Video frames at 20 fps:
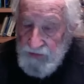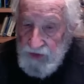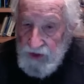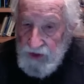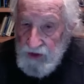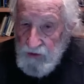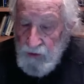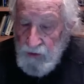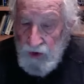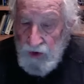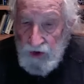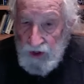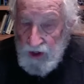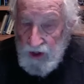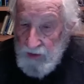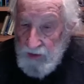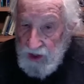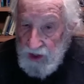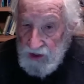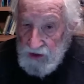worry
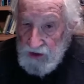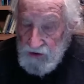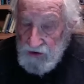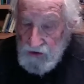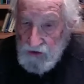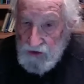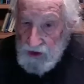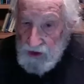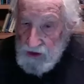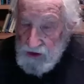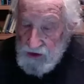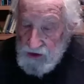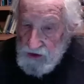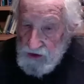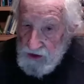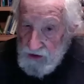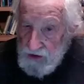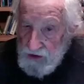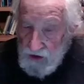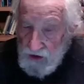about all these
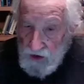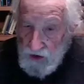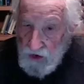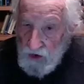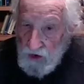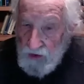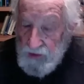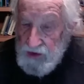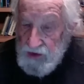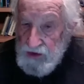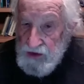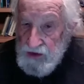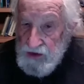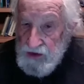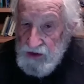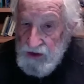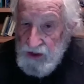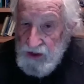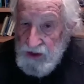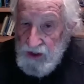alarmists.
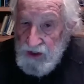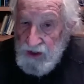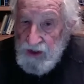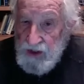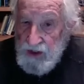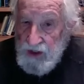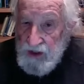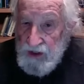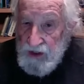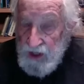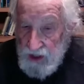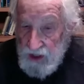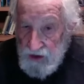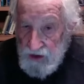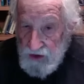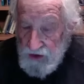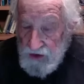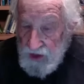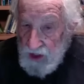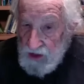They hear
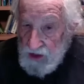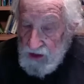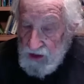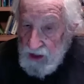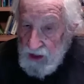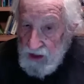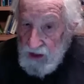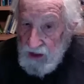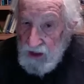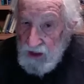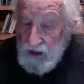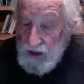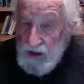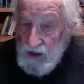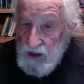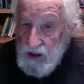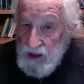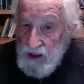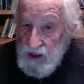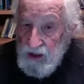that then on
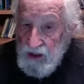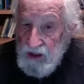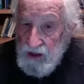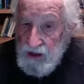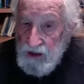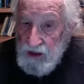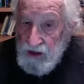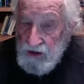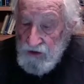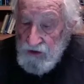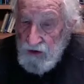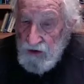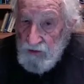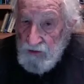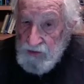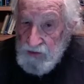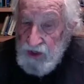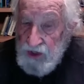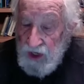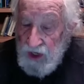
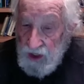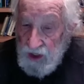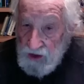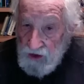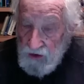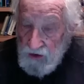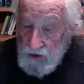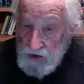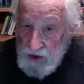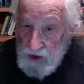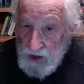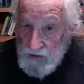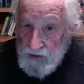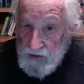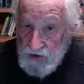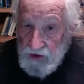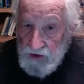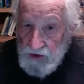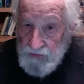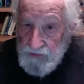Trump's echo
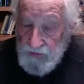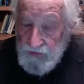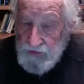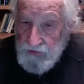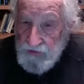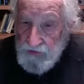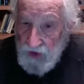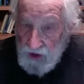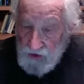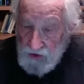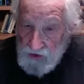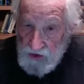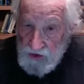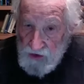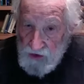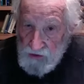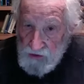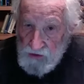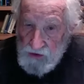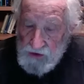chamber, Fox
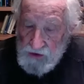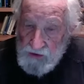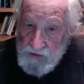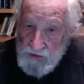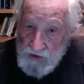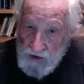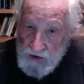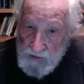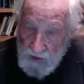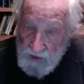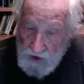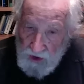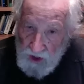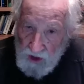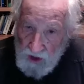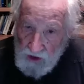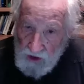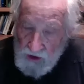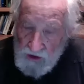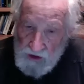News, the Murdoch
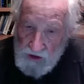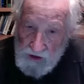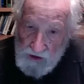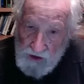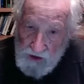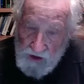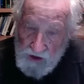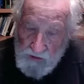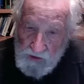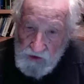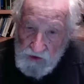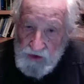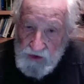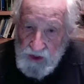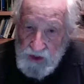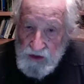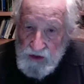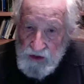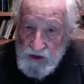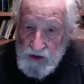cable
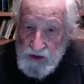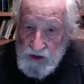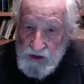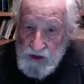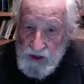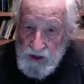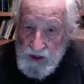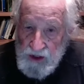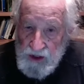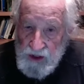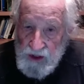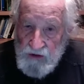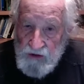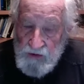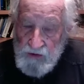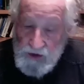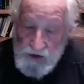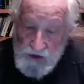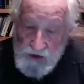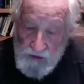station,
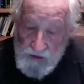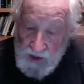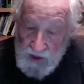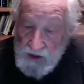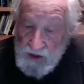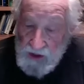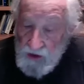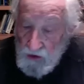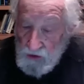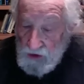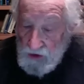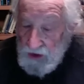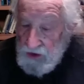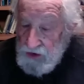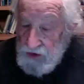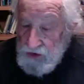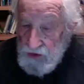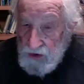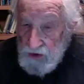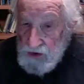which is about the only
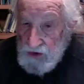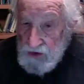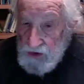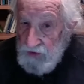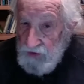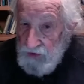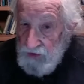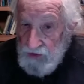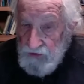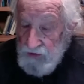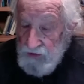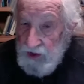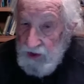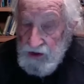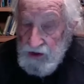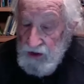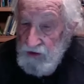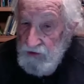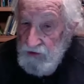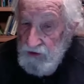source of
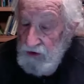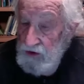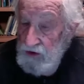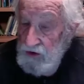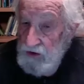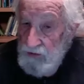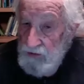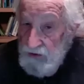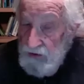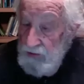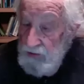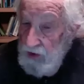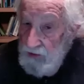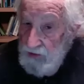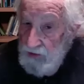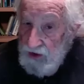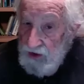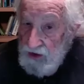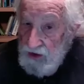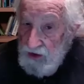information for
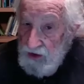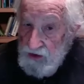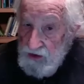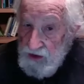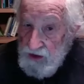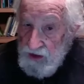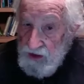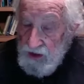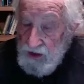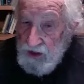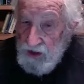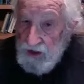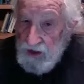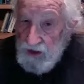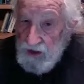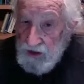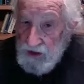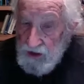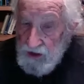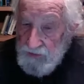
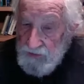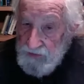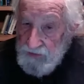Republicans.